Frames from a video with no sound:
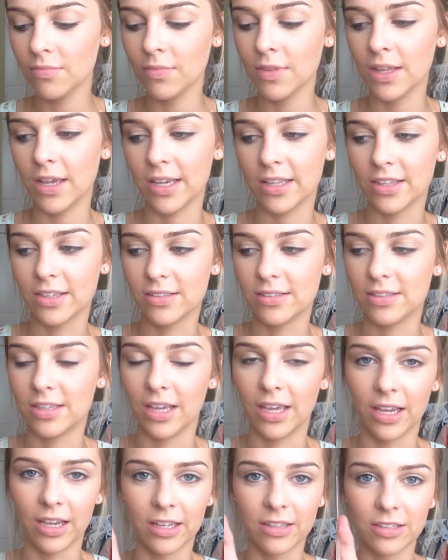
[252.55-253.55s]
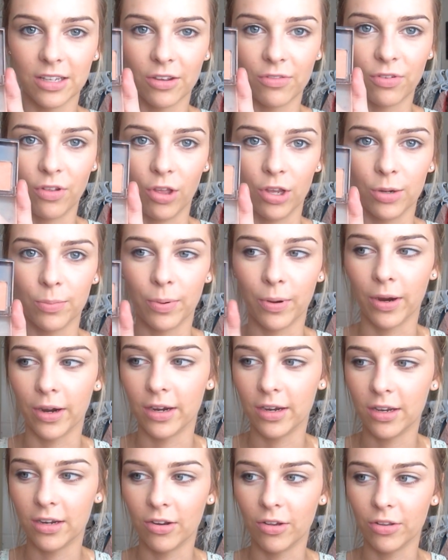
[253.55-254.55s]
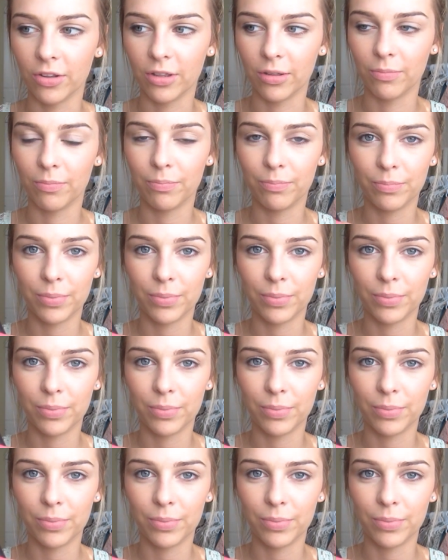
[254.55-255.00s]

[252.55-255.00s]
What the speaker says: Like this thing is like falling apart and all the